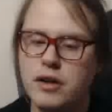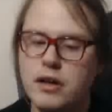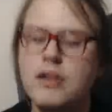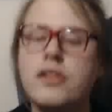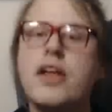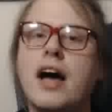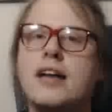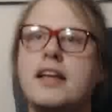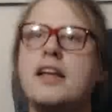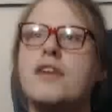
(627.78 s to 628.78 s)
that
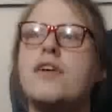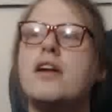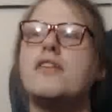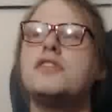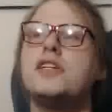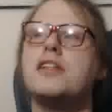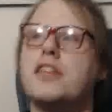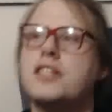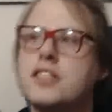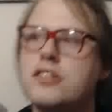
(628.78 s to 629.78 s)
even if she listens